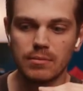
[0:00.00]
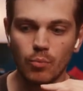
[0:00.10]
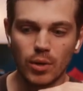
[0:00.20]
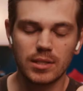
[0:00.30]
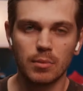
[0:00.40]

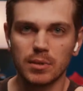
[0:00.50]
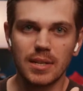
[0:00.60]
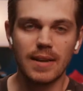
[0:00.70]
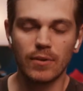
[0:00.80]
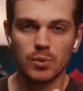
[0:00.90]
what's supposed to
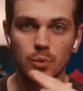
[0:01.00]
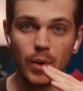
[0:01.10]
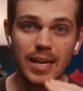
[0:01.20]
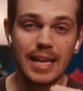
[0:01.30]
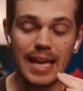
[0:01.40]
be the difference
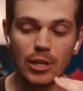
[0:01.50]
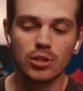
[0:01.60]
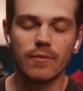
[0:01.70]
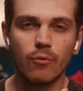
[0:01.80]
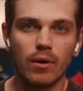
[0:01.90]
between each
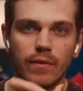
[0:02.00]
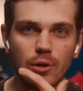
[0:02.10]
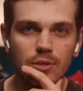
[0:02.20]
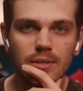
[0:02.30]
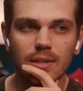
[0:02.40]
of the 4
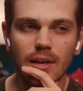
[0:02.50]
versions?